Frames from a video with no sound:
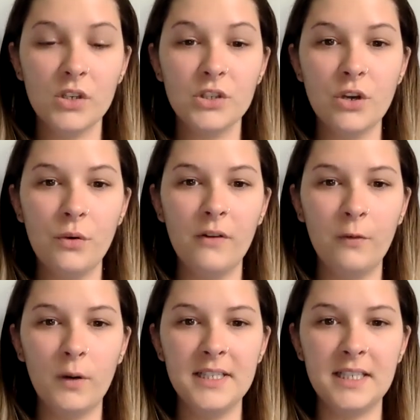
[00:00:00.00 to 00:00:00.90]
So
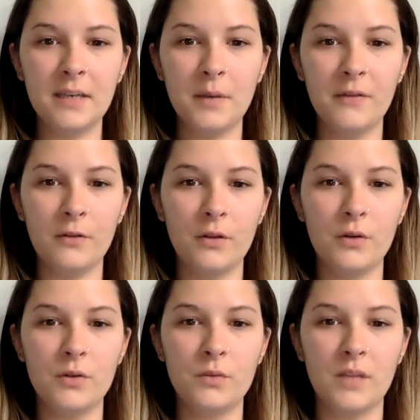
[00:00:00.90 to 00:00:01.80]
avoid stigma for
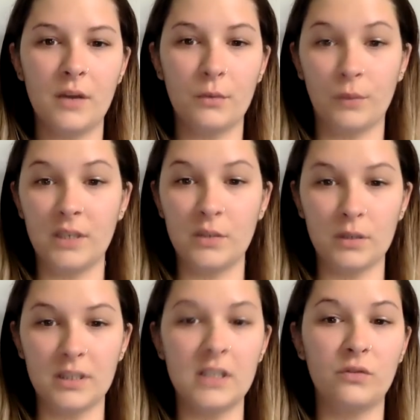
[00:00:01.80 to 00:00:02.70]
those without
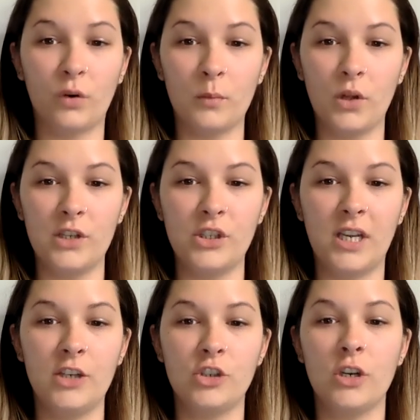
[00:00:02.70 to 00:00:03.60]
resources, formal
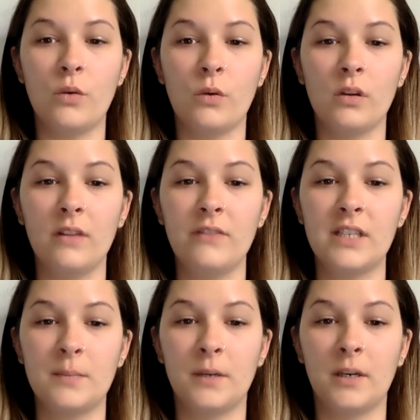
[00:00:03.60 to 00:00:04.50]
education, or lived
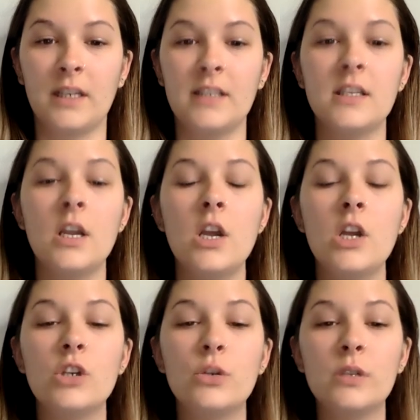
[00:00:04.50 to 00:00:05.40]
experience
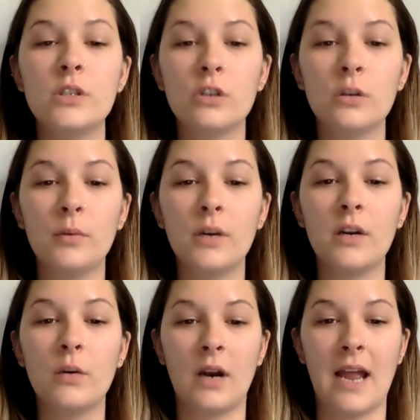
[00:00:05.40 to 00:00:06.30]
to
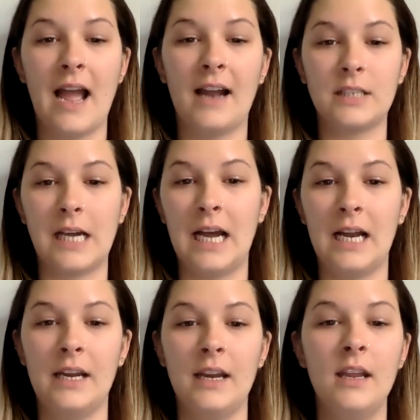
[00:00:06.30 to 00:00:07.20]
interpret or act
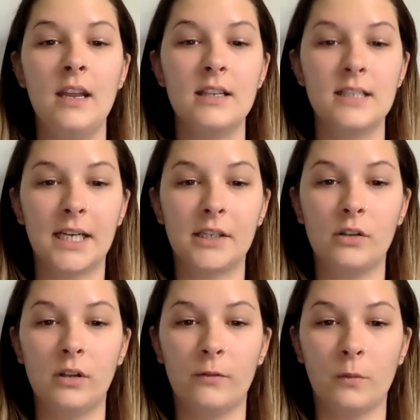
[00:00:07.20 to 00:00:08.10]
on
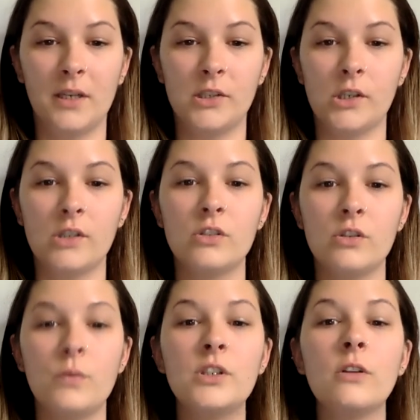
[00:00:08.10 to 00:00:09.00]
technical information. So
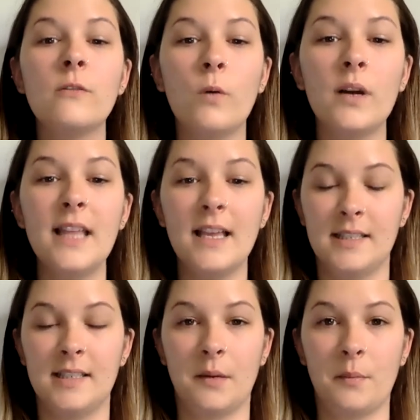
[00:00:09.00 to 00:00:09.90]
we should avoid that
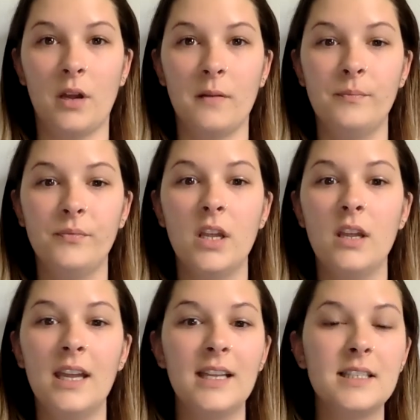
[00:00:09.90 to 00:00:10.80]
stigma.
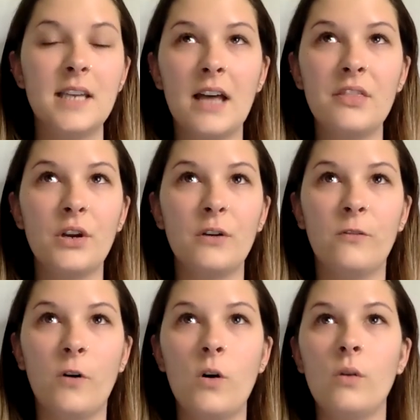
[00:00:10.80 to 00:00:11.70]
It's not their
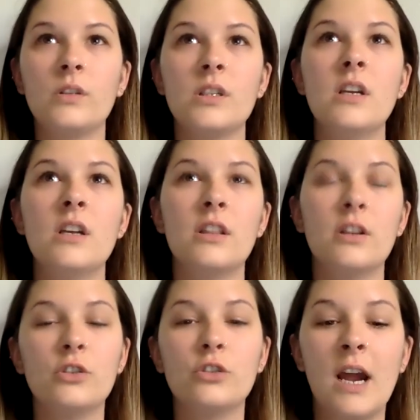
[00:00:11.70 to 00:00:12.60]
fault.
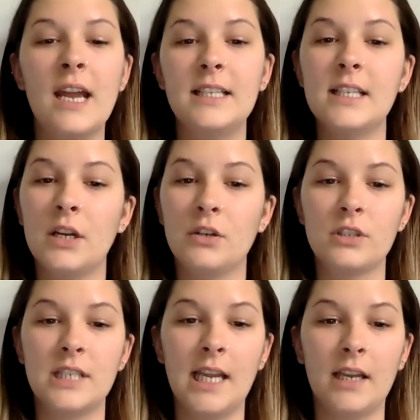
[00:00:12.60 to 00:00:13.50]
They're trying to
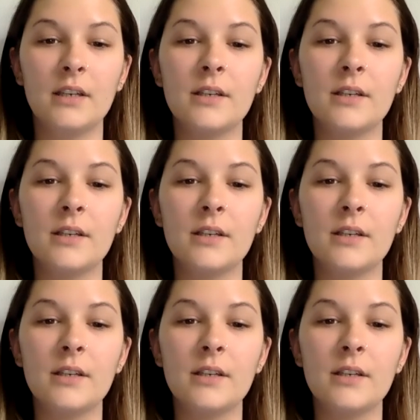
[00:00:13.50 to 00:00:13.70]
understand.